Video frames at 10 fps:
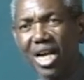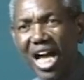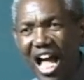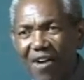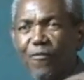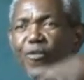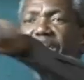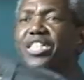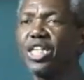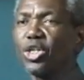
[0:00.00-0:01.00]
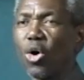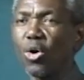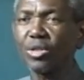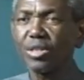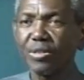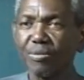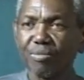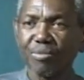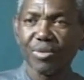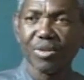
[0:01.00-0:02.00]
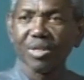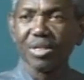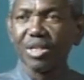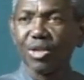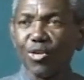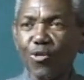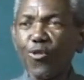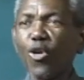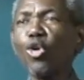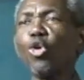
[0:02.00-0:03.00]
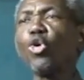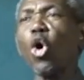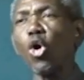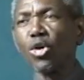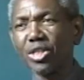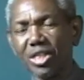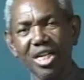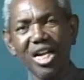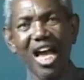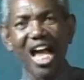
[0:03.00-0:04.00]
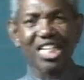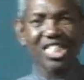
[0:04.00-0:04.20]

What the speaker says: Have faith in God. Follow God and